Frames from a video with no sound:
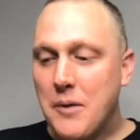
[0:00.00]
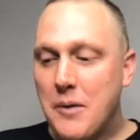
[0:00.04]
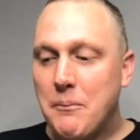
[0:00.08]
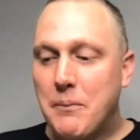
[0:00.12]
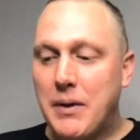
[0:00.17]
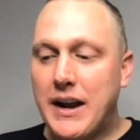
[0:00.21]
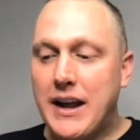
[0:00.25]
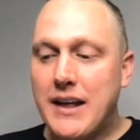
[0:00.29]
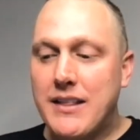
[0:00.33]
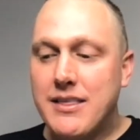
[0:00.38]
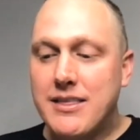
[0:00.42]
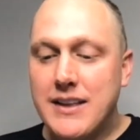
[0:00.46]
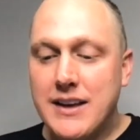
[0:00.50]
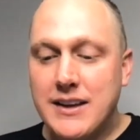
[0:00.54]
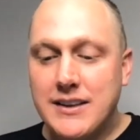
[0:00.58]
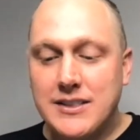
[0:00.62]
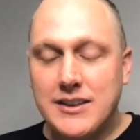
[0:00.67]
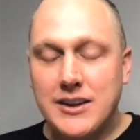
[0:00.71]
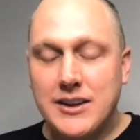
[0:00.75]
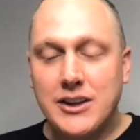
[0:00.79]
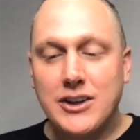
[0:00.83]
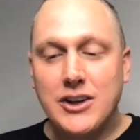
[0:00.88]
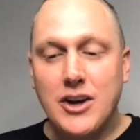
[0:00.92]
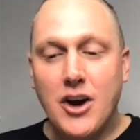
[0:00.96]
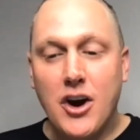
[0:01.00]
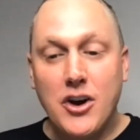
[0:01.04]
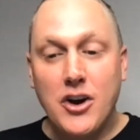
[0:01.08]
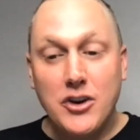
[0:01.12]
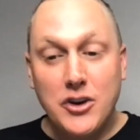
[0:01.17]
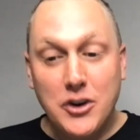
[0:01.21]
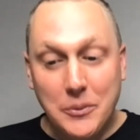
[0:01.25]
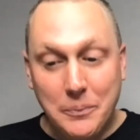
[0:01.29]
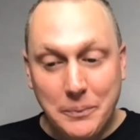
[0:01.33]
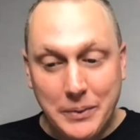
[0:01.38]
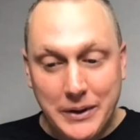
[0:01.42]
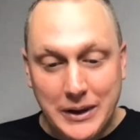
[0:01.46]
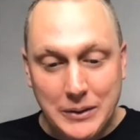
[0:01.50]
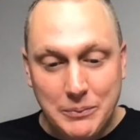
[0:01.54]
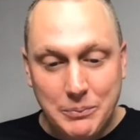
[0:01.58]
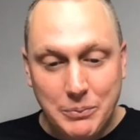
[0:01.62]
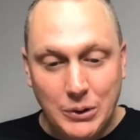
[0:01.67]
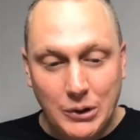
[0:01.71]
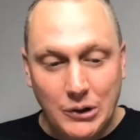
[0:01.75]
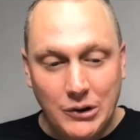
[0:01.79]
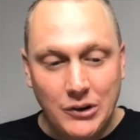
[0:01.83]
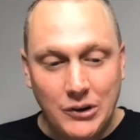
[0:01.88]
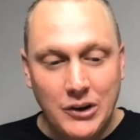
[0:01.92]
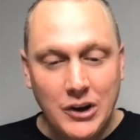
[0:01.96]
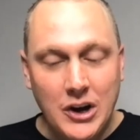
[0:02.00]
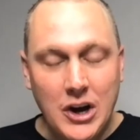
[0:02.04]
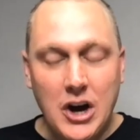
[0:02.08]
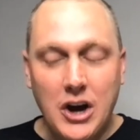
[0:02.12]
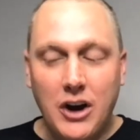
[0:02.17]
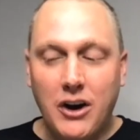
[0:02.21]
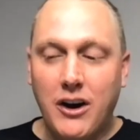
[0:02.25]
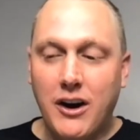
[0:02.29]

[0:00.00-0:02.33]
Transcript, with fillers: But I think the younger people